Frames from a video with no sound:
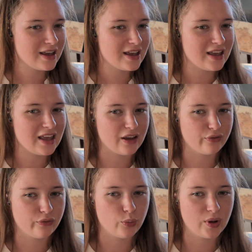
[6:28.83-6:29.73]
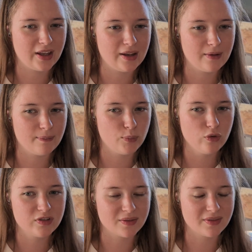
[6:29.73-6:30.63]
if we move
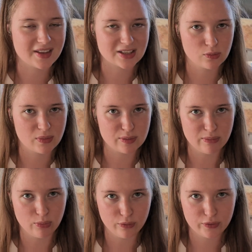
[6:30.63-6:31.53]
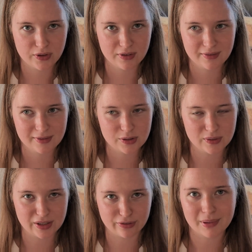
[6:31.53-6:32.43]
something that's not meant to be moved to a
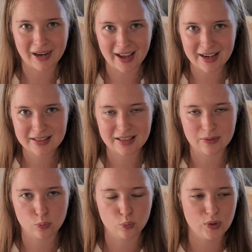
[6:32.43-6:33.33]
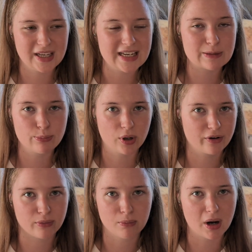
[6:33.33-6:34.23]
different place, and we can spot it
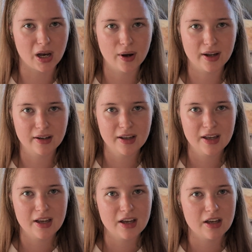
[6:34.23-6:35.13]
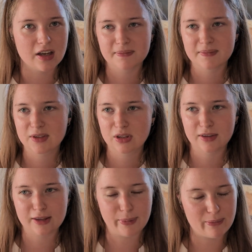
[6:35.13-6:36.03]
from a mile away.
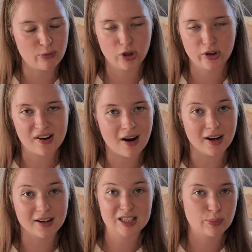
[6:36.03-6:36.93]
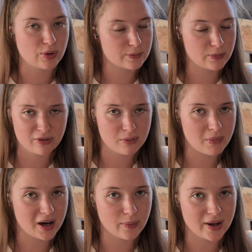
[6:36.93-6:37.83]
People looking at art can spot it from a
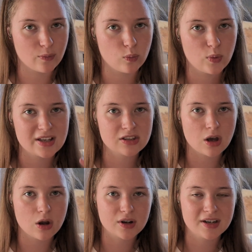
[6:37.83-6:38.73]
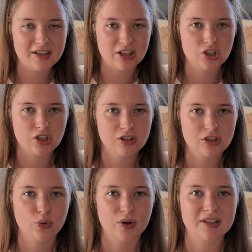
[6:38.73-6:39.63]
mile away. We're so conditioned
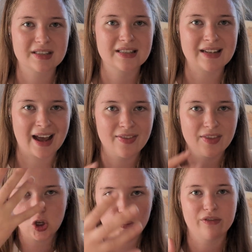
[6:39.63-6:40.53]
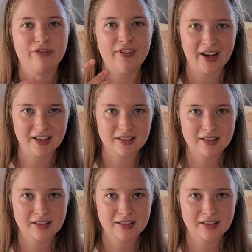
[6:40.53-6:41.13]
to understand the human face.